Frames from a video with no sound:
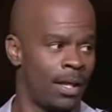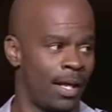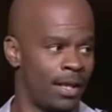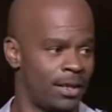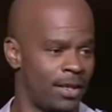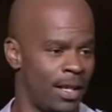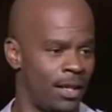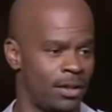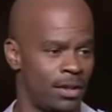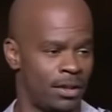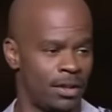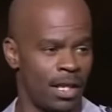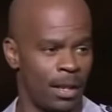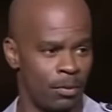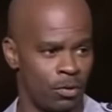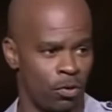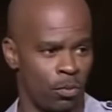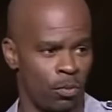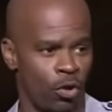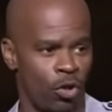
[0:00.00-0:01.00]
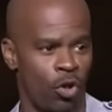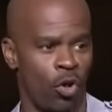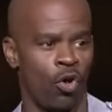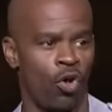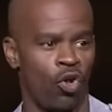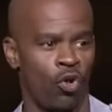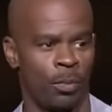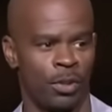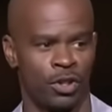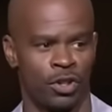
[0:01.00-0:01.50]
God changed his name and told him to go
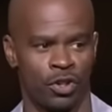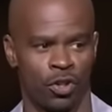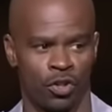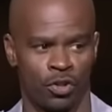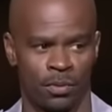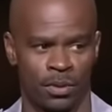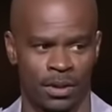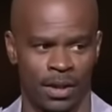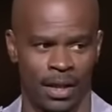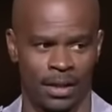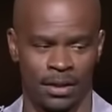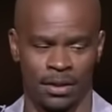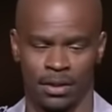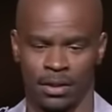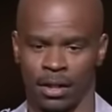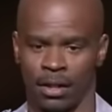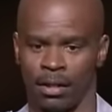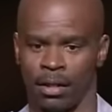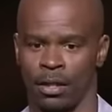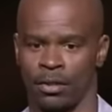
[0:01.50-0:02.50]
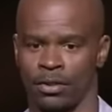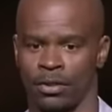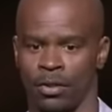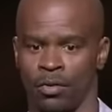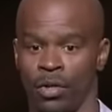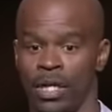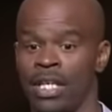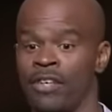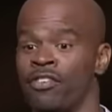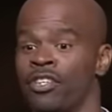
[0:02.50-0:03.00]
home and circumcise his entire
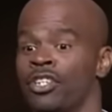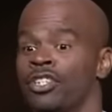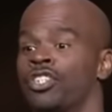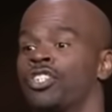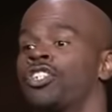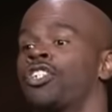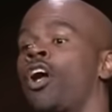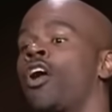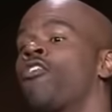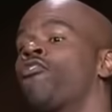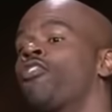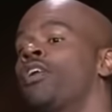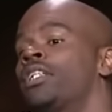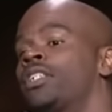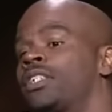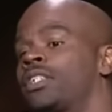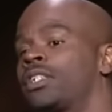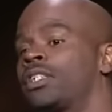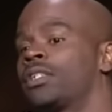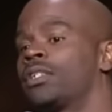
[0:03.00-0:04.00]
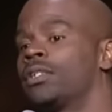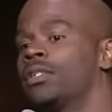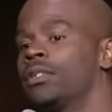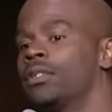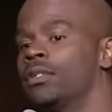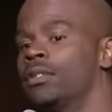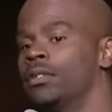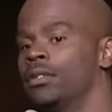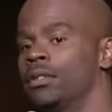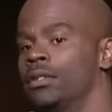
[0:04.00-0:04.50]
household. Even the
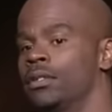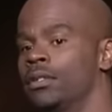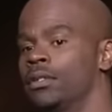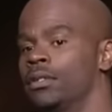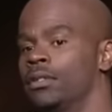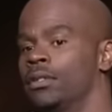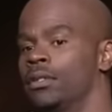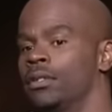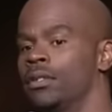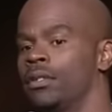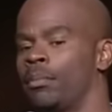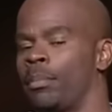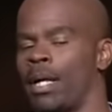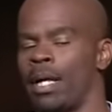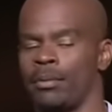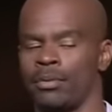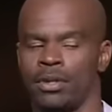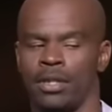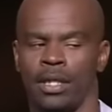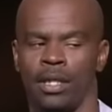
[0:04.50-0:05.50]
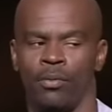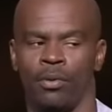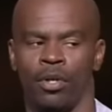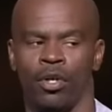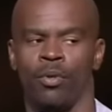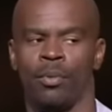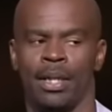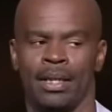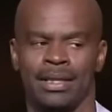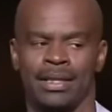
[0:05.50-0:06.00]
servants, the Bible said he
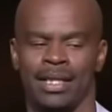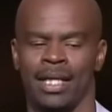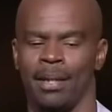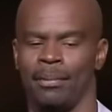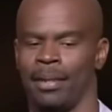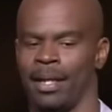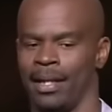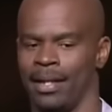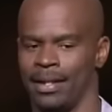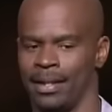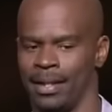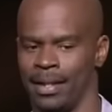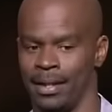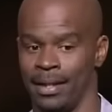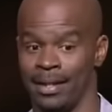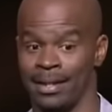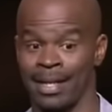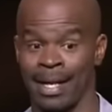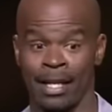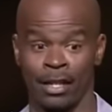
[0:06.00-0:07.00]
went home that same day and did it.